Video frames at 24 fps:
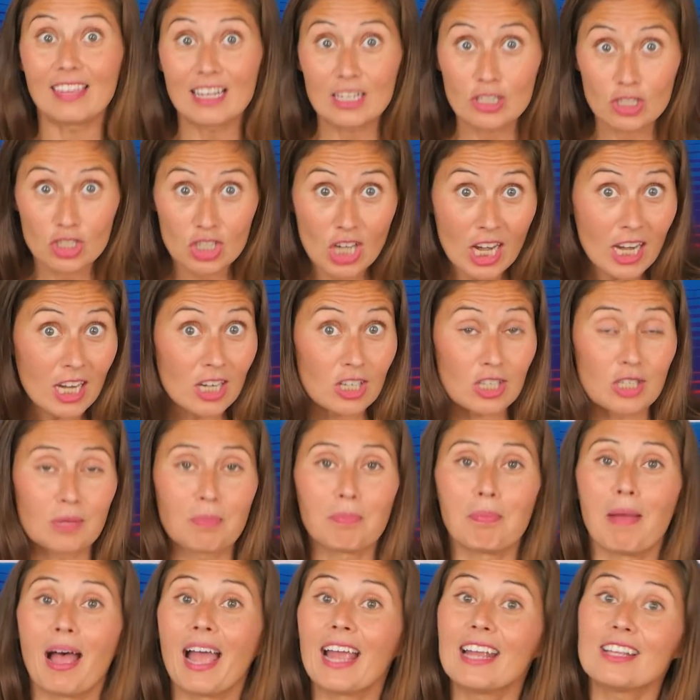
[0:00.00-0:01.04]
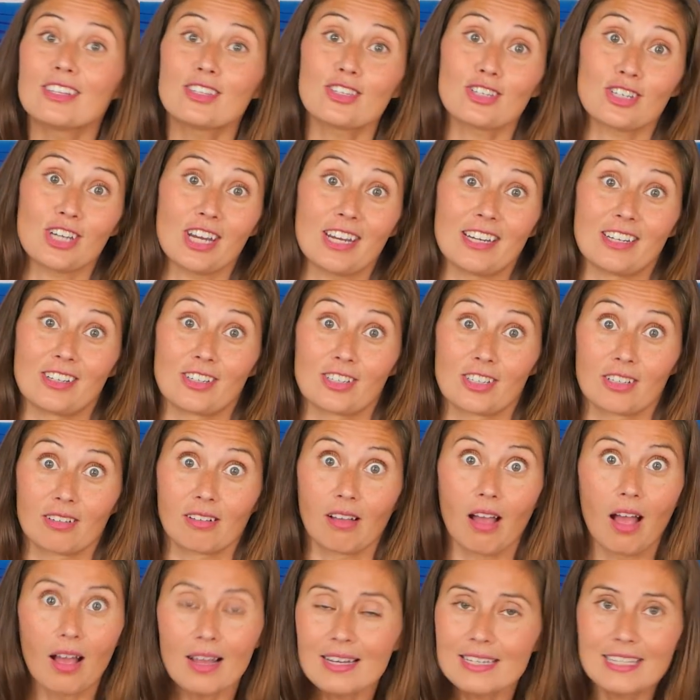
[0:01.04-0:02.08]
Things change, minds change,
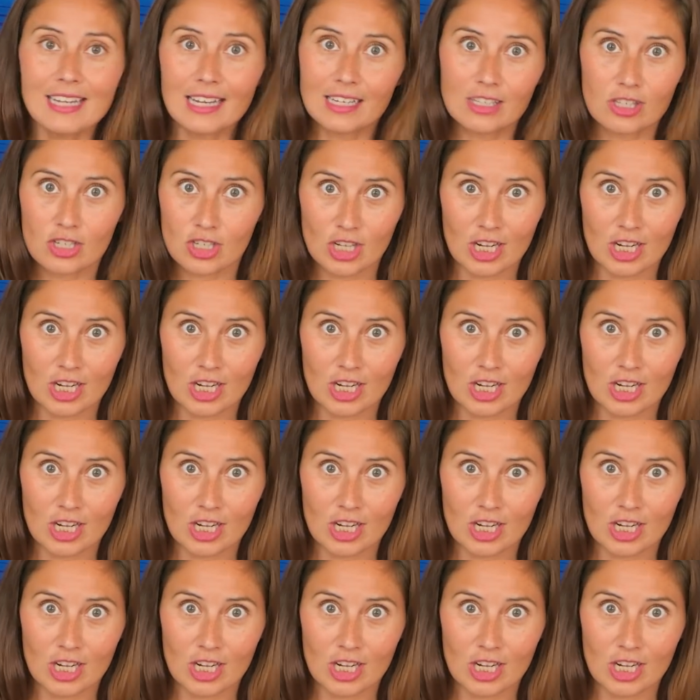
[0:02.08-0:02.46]
context